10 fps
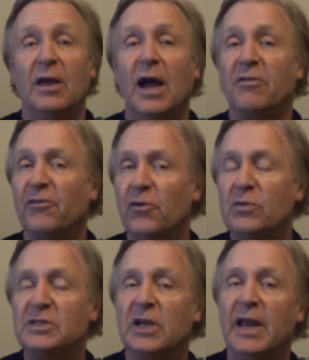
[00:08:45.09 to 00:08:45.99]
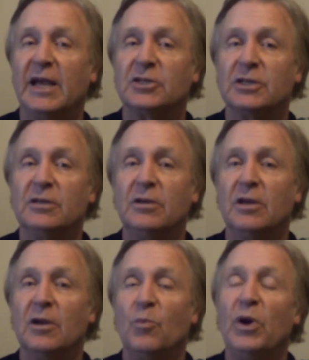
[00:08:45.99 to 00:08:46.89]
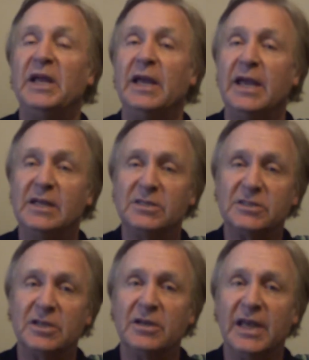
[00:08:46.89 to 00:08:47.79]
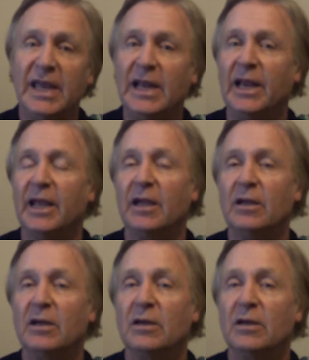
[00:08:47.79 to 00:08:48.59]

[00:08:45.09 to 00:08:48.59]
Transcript: And through this connection, bring instant healing